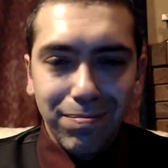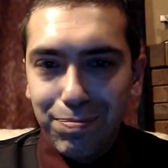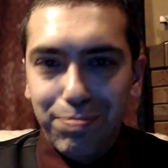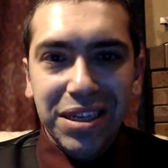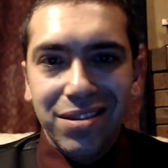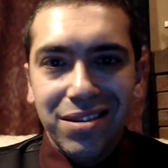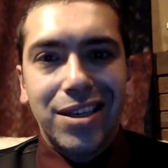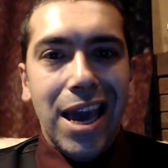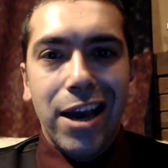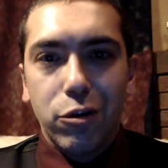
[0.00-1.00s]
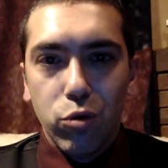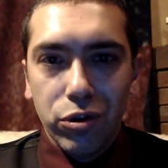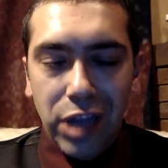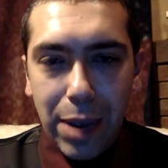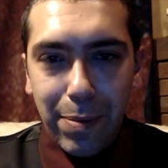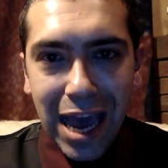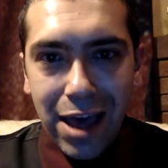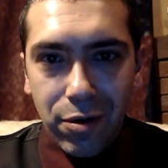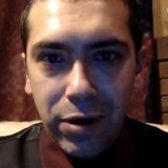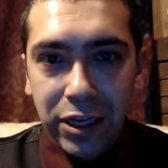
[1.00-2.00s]
business casual type
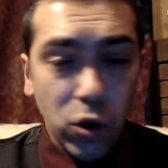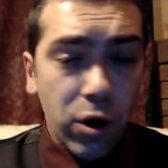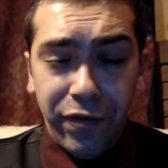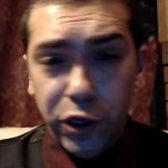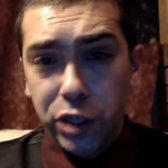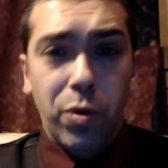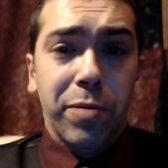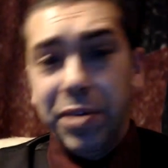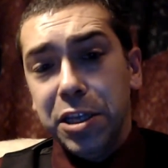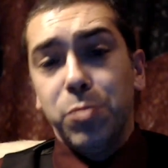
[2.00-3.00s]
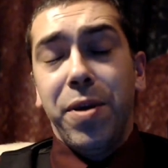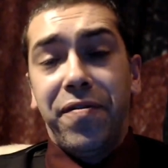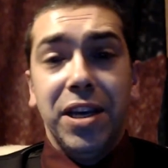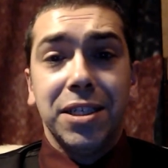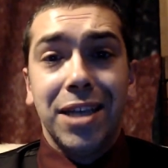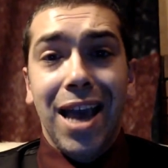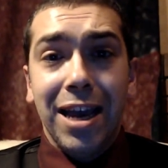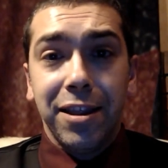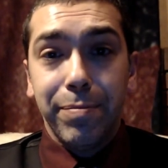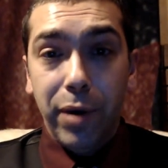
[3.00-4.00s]
gatherings, or if you just want to be the spiffiest guy
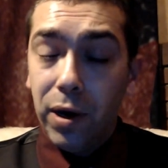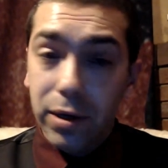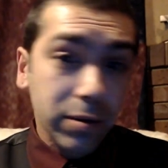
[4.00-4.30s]
at the bar,